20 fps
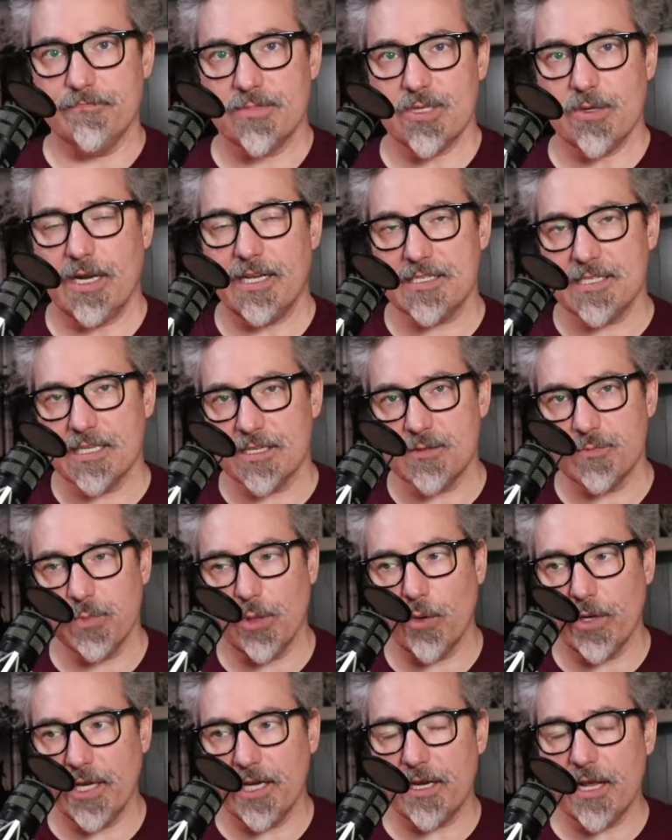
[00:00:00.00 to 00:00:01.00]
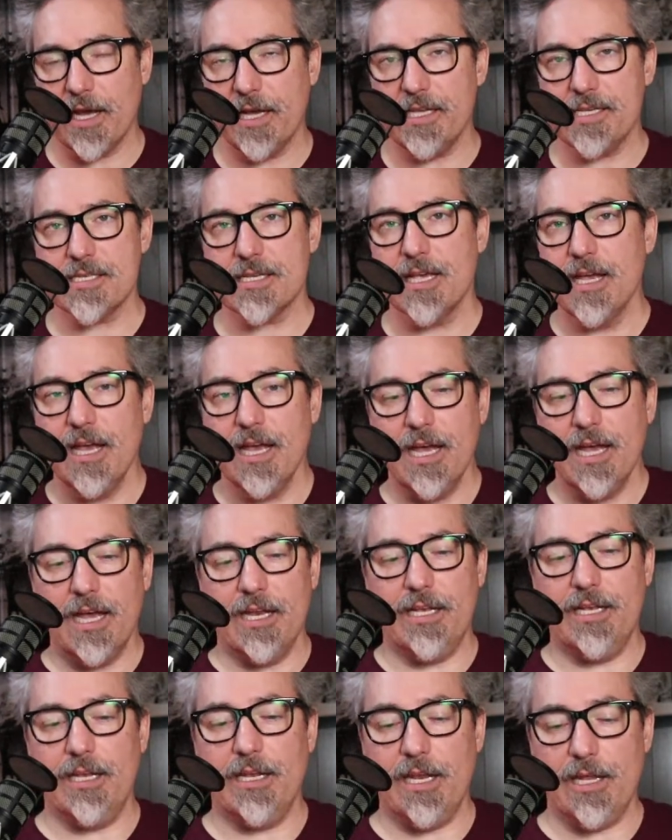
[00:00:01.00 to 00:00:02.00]
So it has exploding dice,
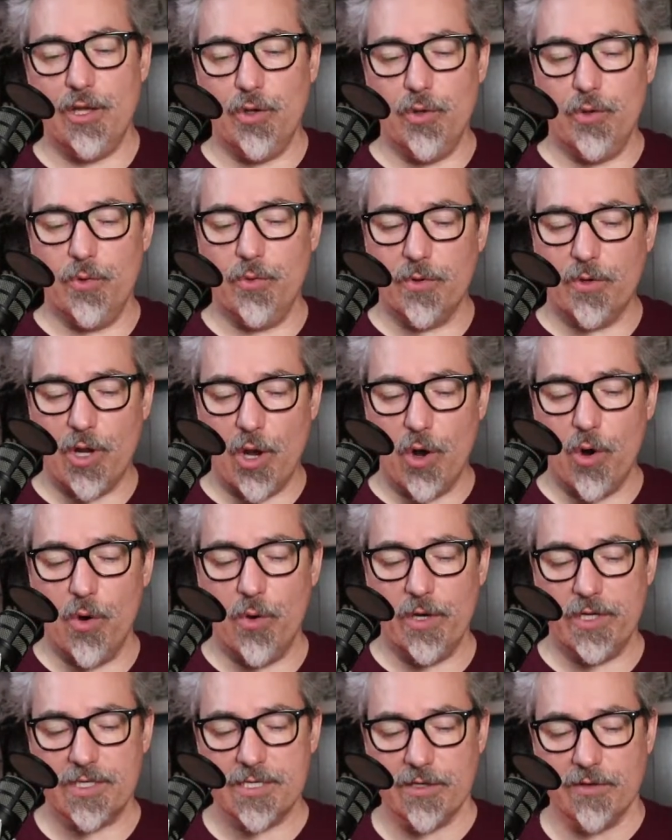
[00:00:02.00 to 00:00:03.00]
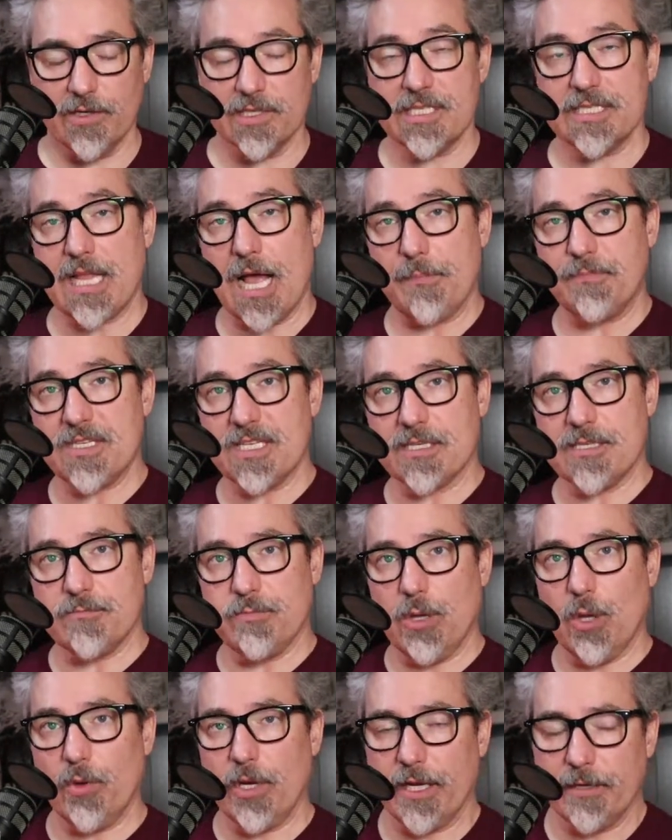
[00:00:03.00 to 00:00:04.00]
and you go until it stops
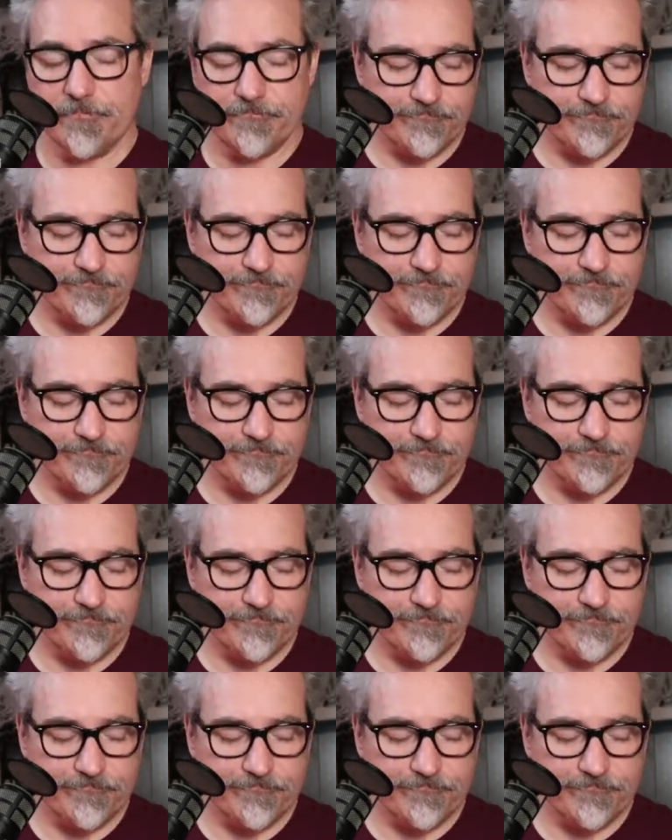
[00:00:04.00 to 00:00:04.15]
exploding.